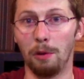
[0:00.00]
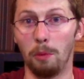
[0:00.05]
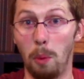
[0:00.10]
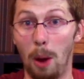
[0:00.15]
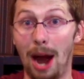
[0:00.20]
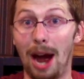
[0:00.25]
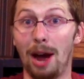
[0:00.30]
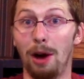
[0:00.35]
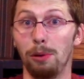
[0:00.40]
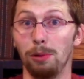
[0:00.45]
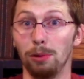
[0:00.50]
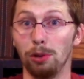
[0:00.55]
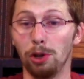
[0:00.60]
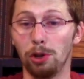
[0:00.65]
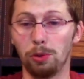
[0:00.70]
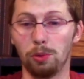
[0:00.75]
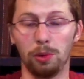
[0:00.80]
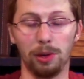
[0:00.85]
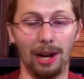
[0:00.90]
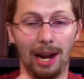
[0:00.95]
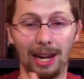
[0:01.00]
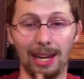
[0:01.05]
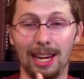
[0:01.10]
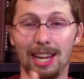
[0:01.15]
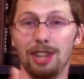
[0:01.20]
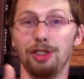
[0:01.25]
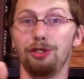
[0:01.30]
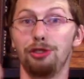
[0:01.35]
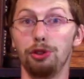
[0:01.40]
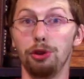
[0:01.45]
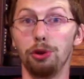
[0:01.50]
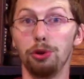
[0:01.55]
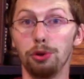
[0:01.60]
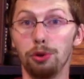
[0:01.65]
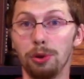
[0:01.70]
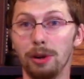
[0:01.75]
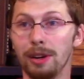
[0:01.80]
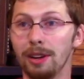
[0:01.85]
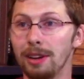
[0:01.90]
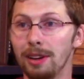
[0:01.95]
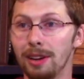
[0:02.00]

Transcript: wow, look what I can do